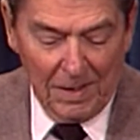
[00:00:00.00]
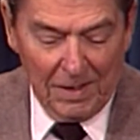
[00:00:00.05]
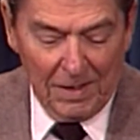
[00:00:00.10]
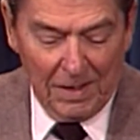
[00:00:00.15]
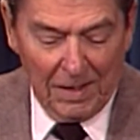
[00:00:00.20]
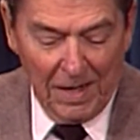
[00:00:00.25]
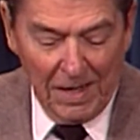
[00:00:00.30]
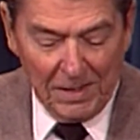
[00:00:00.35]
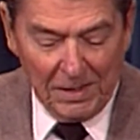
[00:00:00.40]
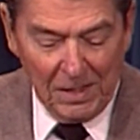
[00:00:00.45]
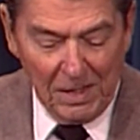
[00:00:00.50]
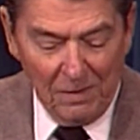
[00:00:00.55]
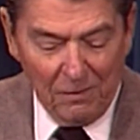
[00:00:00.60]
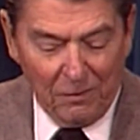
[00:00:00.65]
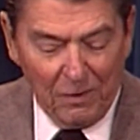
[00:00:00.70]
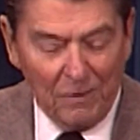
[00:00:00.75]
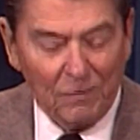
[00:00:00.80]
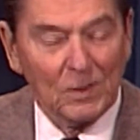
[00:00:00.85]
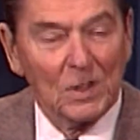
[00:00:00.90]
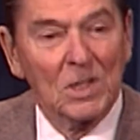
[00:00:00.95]
In
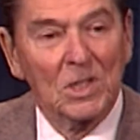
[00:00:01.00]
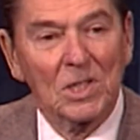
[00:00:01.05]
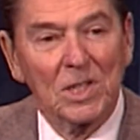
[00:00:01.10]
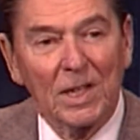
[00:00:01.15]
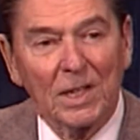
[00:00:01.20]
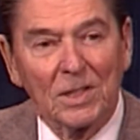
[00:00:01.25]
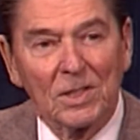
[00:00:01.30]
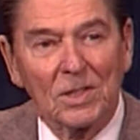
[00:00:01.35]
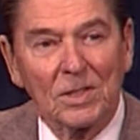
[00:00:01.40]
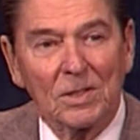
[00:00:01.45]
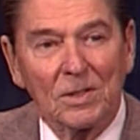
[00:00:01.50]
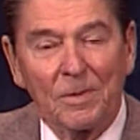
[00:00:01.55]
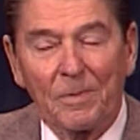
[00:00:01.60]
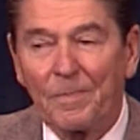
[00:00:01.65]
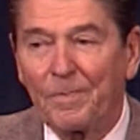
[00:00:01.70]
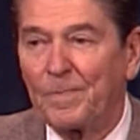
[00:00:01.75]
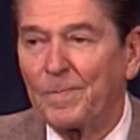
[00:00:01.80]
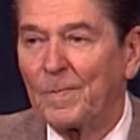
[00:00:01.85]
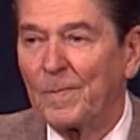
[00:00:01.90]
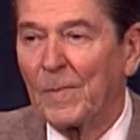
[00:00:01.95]
1856,
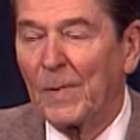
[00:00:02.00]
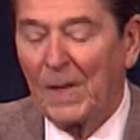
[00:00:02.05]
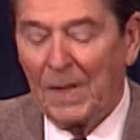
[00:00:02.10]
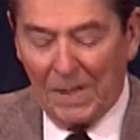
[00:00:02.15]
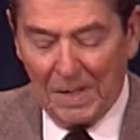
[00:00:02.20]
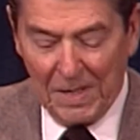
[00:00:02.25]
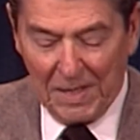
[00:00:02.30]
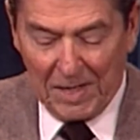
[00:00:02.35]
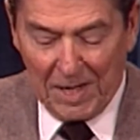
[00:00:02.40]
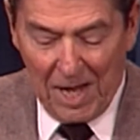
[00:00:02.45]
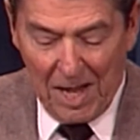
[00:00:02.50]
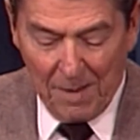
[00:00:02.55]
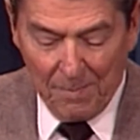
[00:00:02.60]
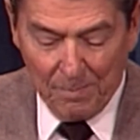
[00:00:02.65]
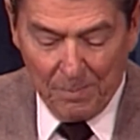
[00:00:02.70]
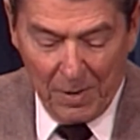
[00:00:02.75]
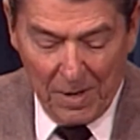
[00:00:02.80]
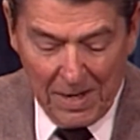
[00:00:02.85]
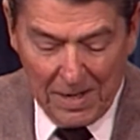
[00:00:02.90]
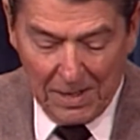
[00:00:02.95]
he
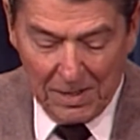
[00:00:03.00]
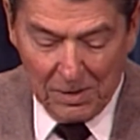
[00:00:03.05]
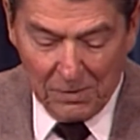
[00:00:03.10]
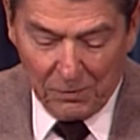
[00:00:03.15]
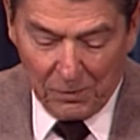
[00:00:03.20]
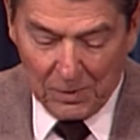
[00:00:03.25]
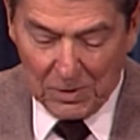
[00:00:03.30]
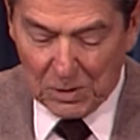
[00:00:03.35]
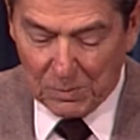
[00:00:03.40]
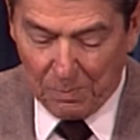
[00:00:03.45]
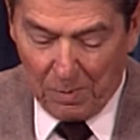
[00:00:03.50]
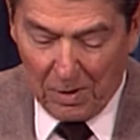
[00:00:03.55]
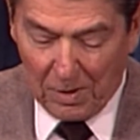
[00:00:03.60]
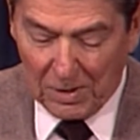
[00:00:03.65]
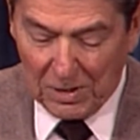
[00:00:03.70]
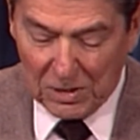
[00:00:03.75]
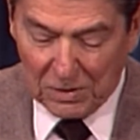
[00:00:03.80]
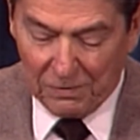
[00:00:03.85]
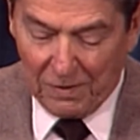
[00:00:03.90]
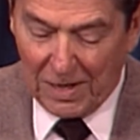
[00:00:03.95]
campaigned for his
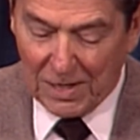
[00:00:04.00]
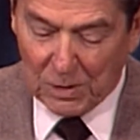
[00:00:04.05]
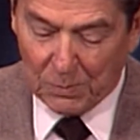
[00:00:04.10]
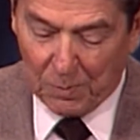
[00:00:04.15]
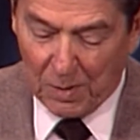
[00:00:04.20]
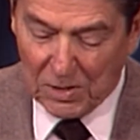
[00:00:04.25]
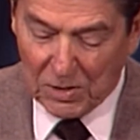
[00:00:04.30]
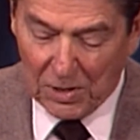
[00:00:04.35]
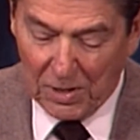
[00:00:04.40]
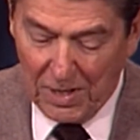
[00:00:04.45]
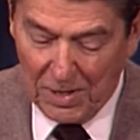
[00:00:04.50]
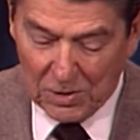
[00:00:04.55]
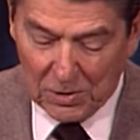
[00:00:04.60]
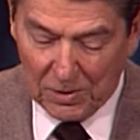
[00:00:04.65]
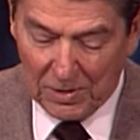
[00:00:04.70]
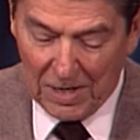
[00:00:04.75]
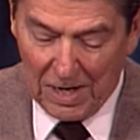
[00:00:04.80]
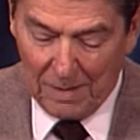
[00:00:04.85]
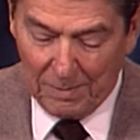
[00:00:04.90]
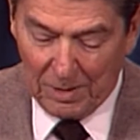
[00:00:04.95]
party's vice
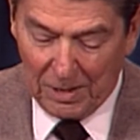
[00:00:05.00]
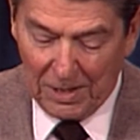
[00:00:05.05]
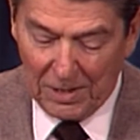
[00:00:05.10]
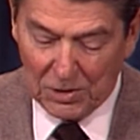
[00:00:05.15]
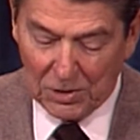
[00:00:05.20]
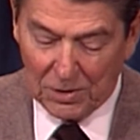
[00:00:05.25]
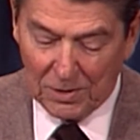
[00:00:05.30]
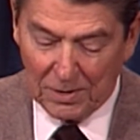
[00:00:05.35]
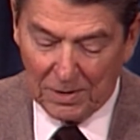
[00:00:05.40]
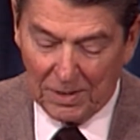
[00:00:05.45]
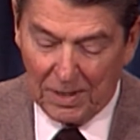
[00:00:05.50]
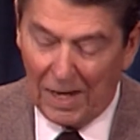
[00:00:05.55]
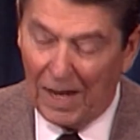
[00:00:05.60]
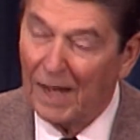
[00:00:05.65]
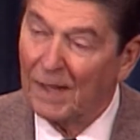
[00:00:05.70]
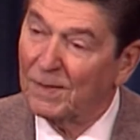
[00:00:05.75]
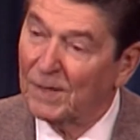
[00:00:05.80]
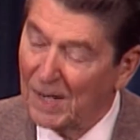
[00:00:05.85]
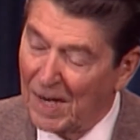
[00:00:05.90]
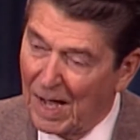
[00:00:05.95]
presidential nomination,
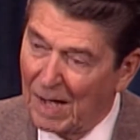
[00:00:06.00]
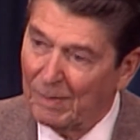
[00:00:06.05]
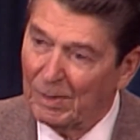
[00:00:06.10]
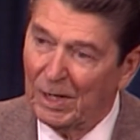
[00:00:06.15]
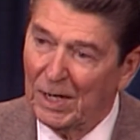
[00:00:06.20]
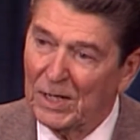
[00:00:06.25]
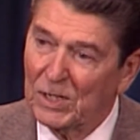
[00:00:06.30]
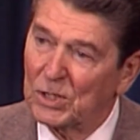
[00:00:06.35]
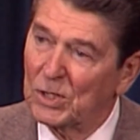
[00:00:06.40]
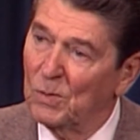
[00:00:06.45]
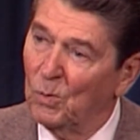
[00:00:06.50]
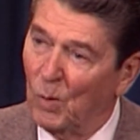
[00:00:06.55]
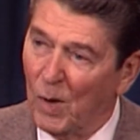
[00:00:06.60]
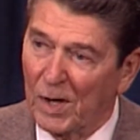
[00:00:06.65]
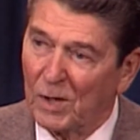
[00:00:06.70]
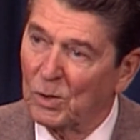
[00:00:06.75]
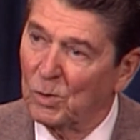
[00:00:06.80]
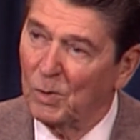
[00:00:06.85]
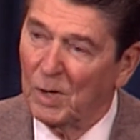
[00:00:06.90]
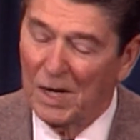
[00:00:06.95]
and the nomination
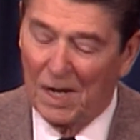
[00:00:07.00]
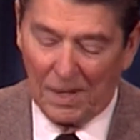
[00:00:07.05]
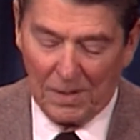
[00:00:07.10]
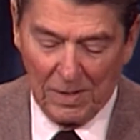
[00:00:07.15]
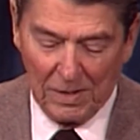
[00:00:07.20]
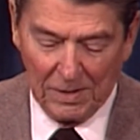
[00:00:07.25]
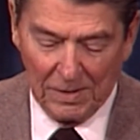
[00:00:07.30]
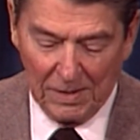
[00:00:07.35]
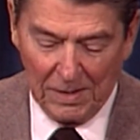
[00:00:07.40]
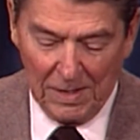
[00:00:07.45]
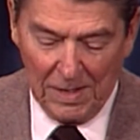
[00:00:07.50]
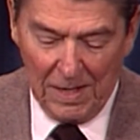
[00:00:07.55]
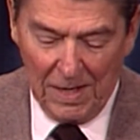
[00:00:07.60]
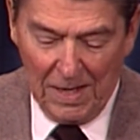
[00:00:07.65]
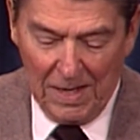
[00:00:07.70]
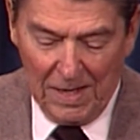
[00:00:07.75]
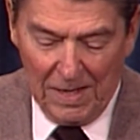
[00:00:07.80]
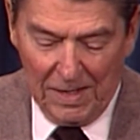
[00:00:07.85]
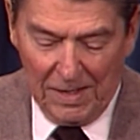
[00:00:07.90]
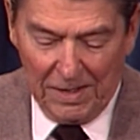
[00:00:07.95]
went to another.
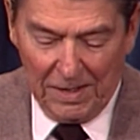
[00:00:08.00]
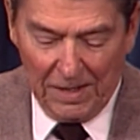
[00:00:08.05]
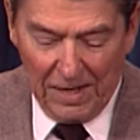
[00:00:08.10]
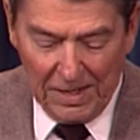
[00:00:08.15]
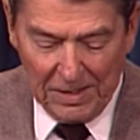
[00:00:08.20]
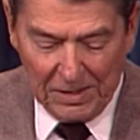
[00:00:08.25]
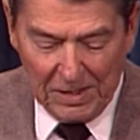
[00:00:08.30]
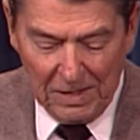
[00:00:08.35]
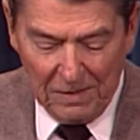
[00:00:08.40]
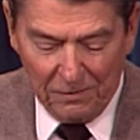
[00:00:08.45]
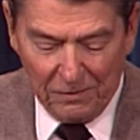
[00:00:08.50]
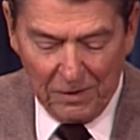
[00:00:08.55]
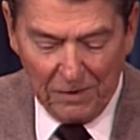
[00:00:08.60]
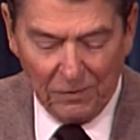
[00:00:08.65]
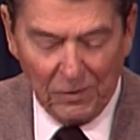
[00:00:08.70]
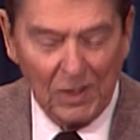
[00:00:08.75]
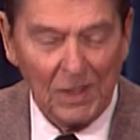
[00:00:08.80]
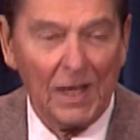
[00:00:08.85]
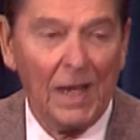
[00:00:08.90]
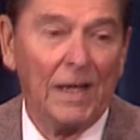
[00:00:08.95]
In
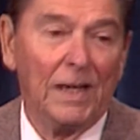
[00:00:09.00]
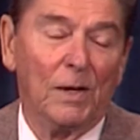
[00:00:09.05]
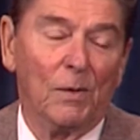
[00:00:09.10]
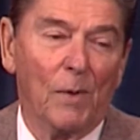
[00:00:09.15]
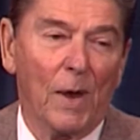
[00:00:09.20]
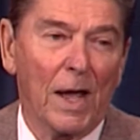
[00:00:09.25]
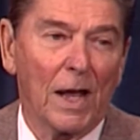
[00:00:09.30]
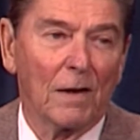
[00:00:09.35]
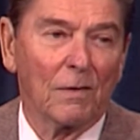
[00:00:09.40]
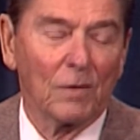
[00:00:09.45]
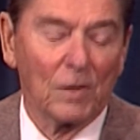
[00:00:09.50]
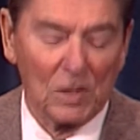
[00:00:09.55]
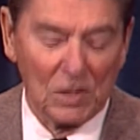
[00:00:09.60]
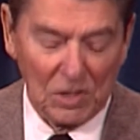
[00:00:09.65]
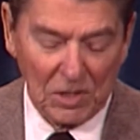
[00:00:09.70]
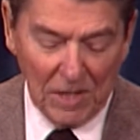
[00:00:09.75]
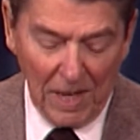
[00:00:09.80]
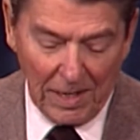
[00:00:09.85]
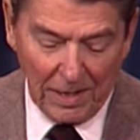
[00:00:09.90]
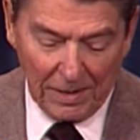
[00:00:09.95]
1858, he ran for the
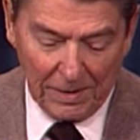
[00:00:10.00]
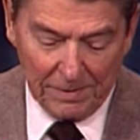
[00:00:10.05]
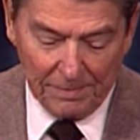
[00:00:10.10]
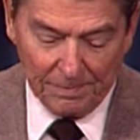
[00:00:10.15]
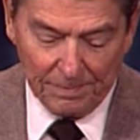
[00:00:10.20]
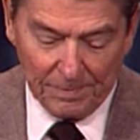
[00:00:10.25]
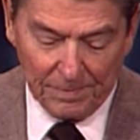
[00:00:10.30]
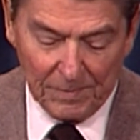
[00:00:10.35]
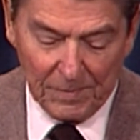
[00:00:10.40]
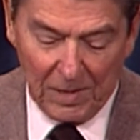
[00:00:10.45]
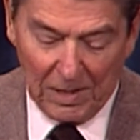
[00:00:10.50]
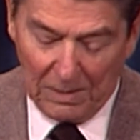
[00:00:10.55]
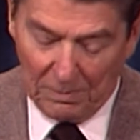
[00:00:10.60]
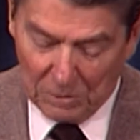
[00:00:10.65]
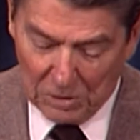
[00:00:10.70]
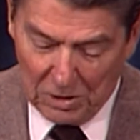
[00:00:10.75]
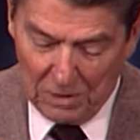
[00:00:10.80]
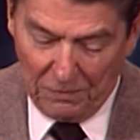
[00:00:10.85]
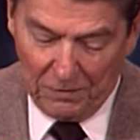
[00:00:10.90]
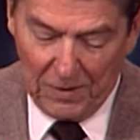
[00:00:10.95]
Senate, and he
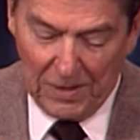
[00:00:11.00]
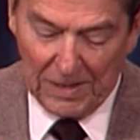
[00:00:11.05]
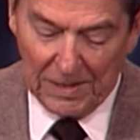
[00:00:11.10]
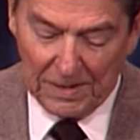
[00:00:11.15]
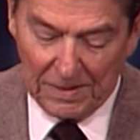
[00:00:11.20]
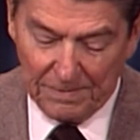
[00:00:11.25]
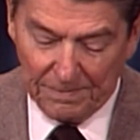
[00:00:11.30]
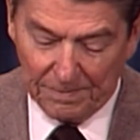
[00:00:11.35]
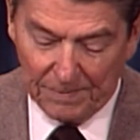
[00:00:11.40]
was defeated.